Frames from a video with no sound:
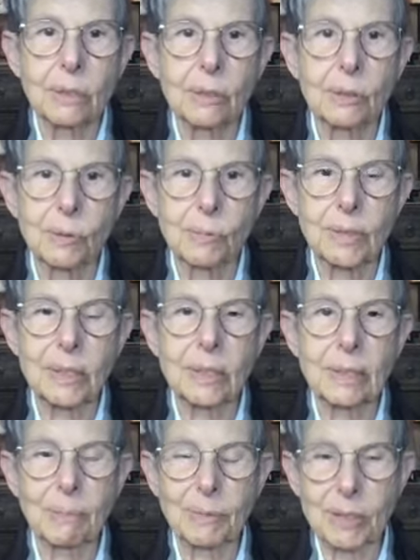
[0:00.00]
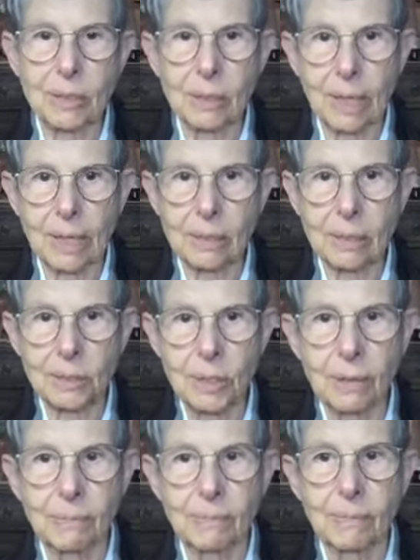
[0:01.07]
who was accepted to that
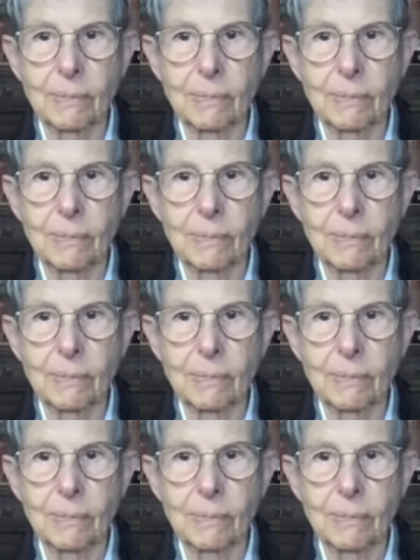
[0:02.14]
sesshin.